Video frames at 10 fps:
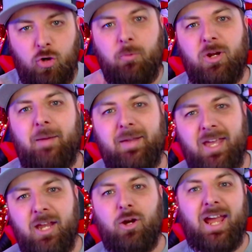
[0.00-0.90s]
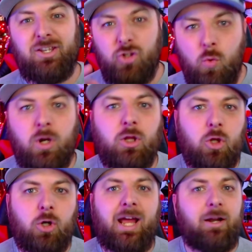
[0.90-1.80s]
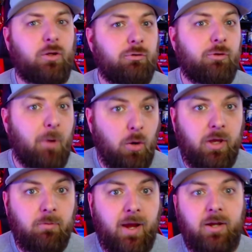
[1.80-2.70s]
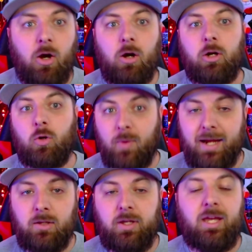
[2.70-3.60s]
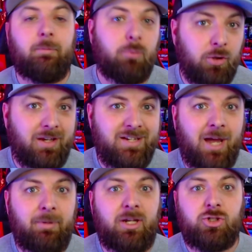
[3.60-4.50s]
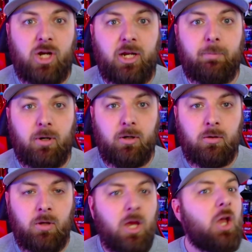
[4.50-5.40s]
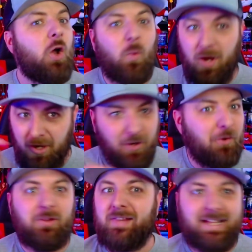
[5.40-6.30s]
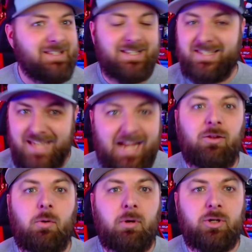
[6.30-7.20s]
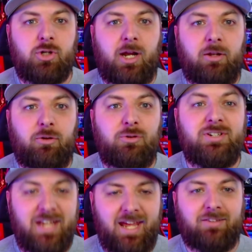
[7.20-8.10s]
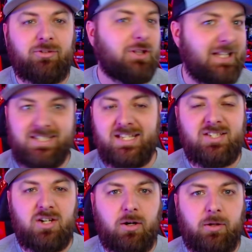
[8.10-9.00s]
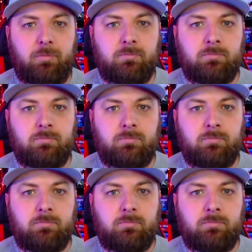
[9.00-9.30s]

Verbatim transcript: Chromer Gaming here, and you want to learn how to use the Poké Radar correctly in Brilliant Diamond and Shining Pearl? Well, that's exactly what we're going to show you how to do today, so let's get started.